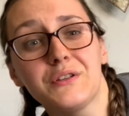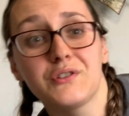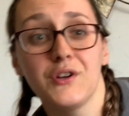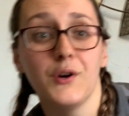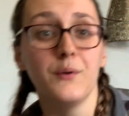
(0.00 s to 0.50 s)

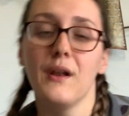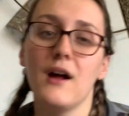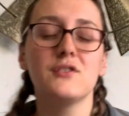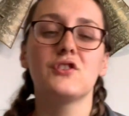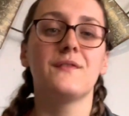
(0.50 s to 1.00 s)
So
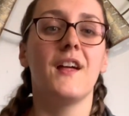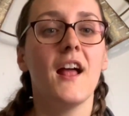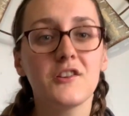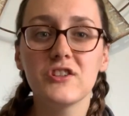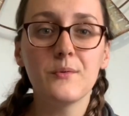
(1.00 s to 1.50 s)
not sure if that
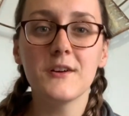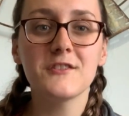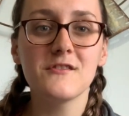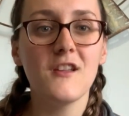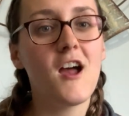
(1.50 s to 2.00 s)
actually
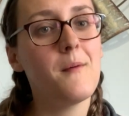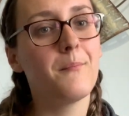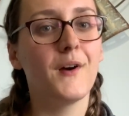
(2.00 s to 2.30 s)
works or not,